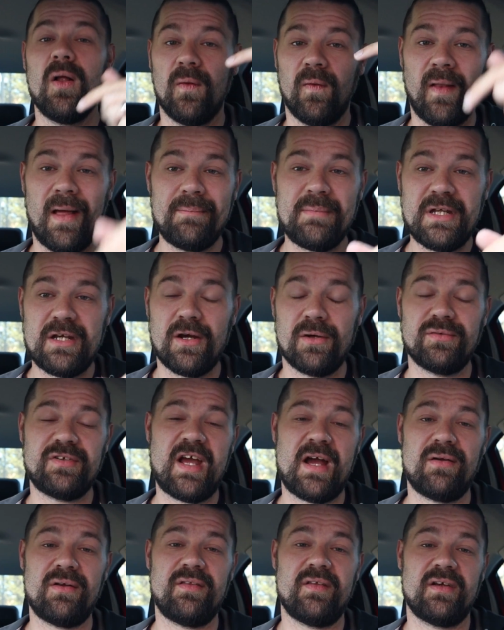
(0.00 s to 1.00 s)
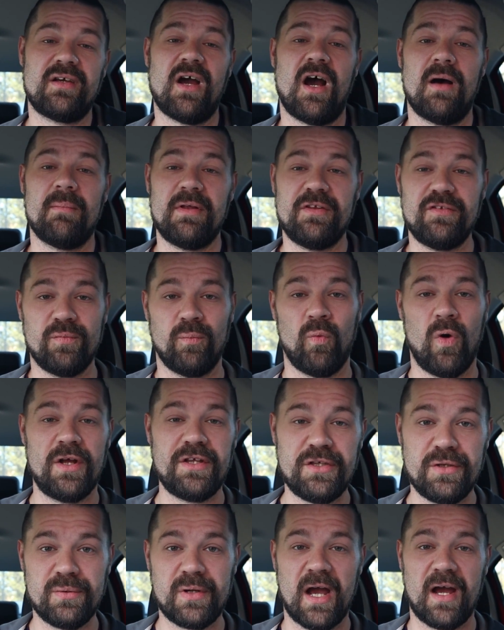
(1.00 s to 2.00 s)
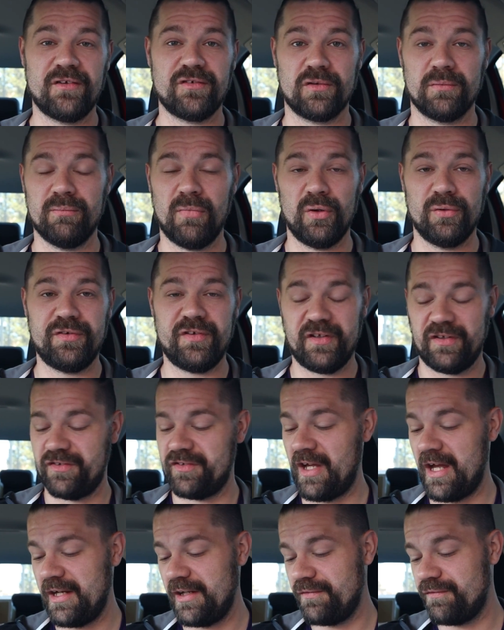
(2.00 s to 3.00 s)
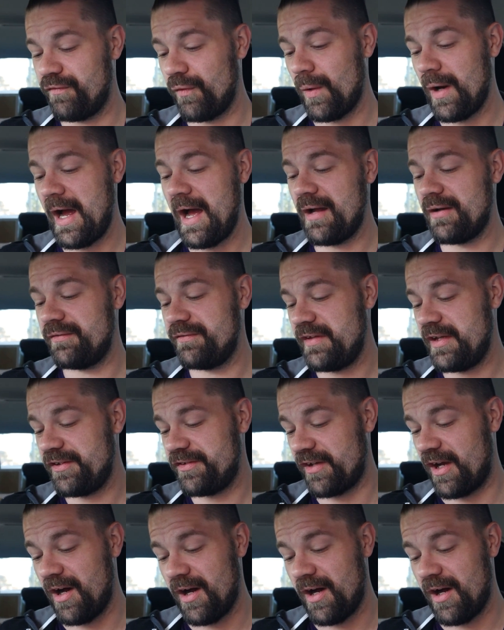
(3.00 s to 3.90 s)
Let me know down in the comments what you guys are most excited for out of this.